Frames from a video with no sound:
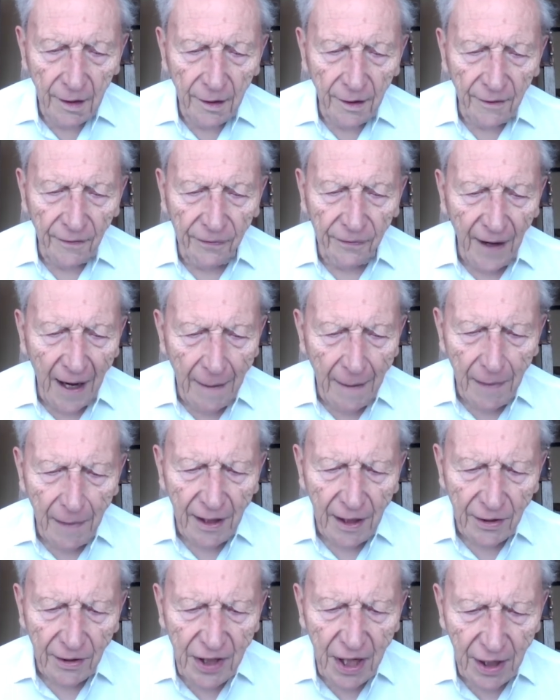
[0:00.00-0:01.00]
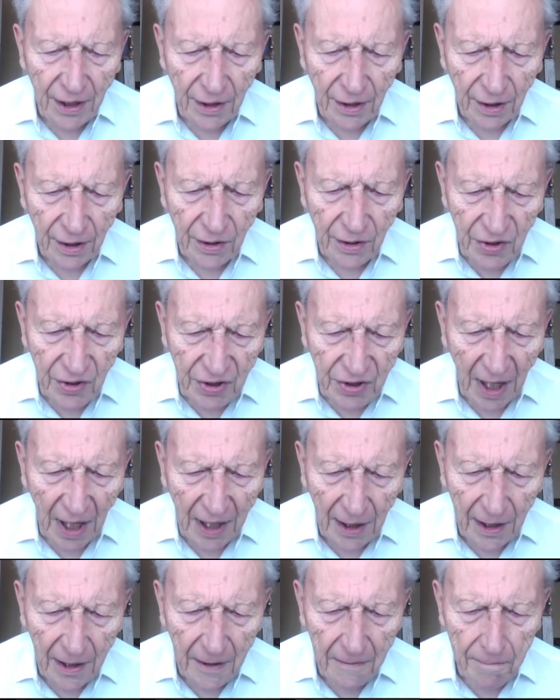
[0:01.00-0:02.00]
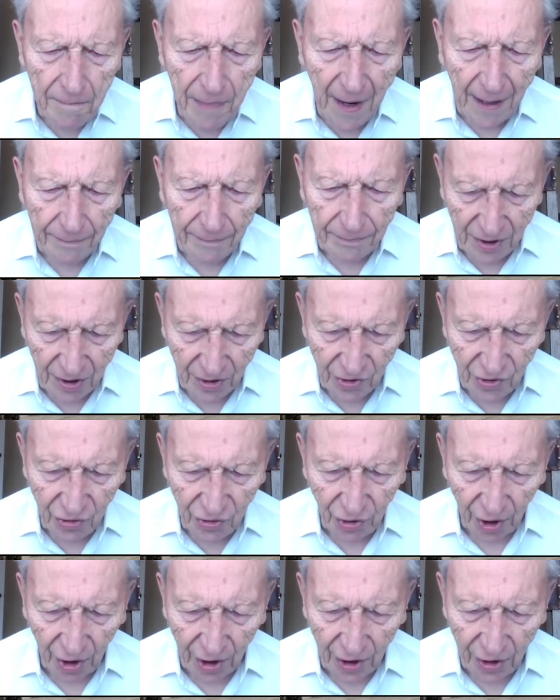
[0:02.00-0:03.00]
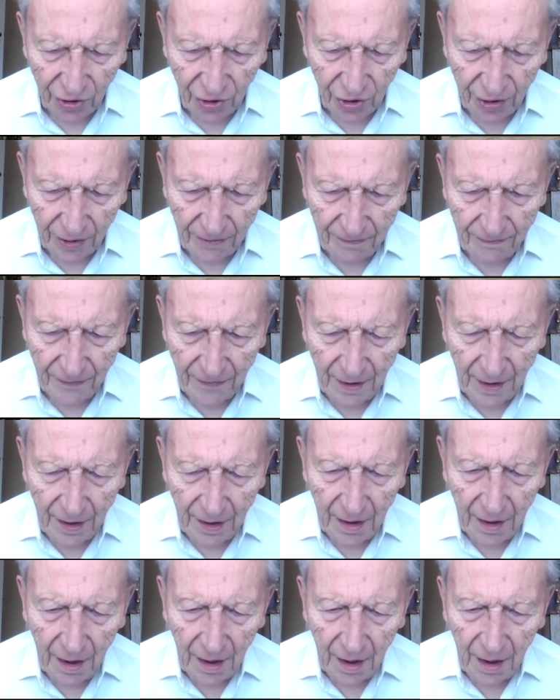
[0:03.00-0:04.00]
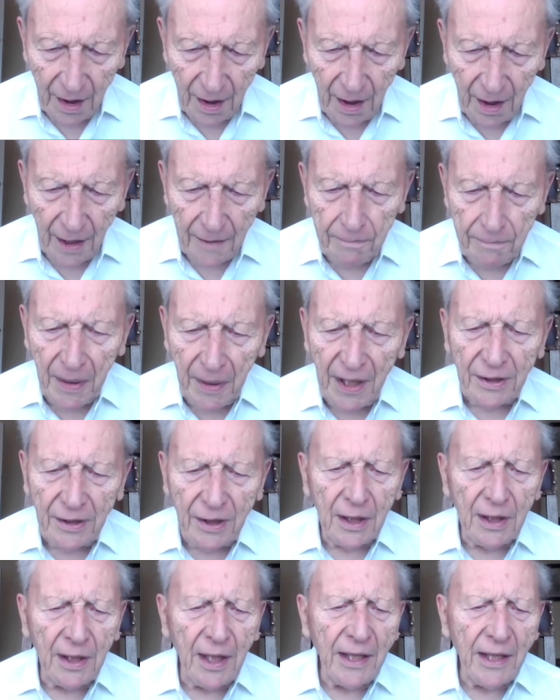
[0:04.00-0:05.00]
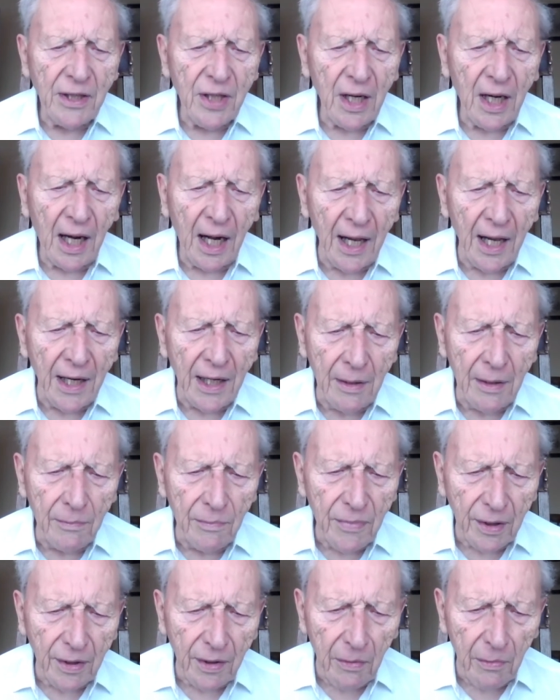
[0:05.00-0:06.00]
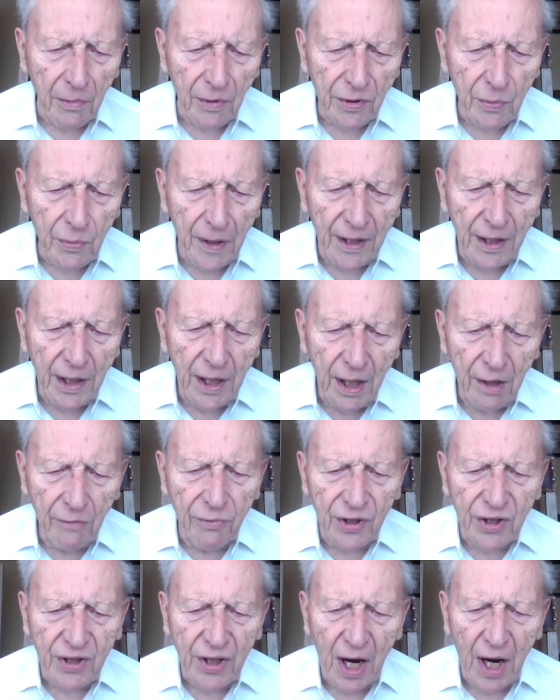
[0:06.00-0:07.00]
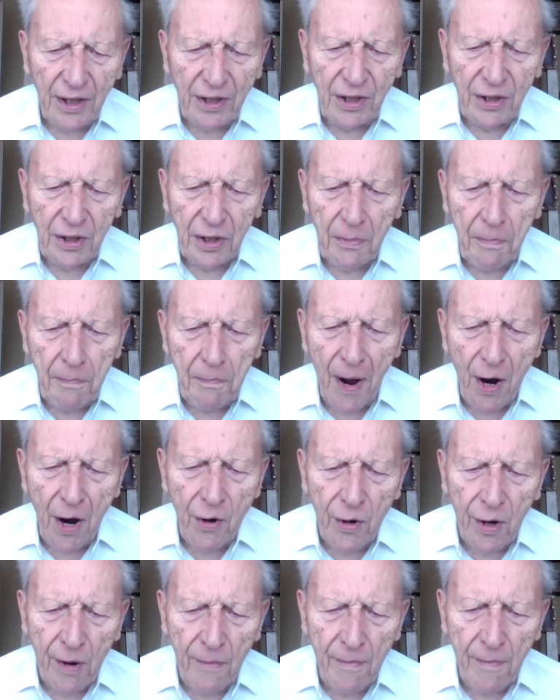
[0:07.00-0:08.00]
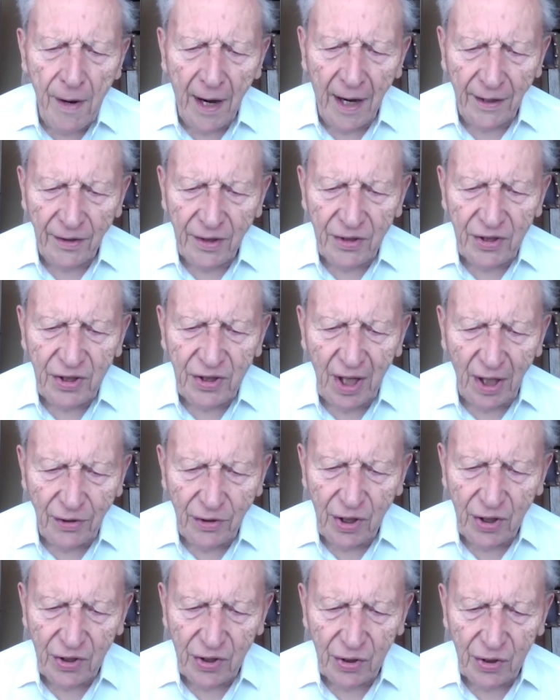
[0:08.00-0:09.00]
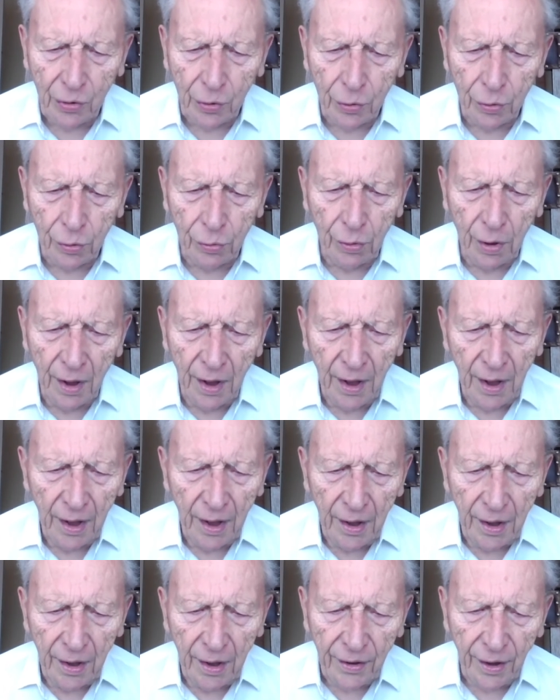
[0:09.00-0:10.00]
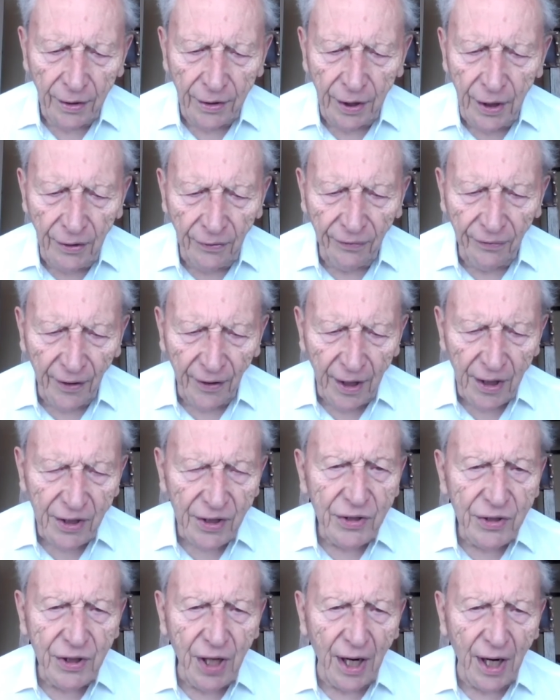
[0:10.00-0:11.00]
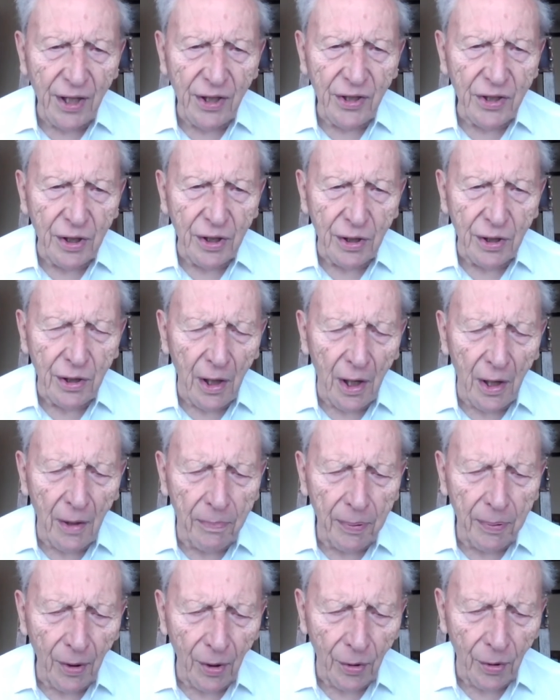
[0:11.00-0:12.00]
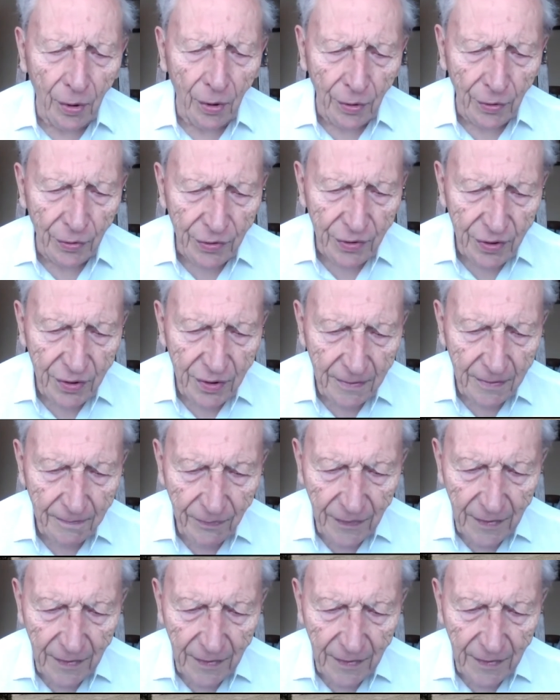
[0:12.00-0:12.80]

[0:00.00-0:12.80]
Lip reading: The family attended Salem Baptist Church, and Bernard later claimed that it was when he recited a poem at the Sunday school that he first tasted applause.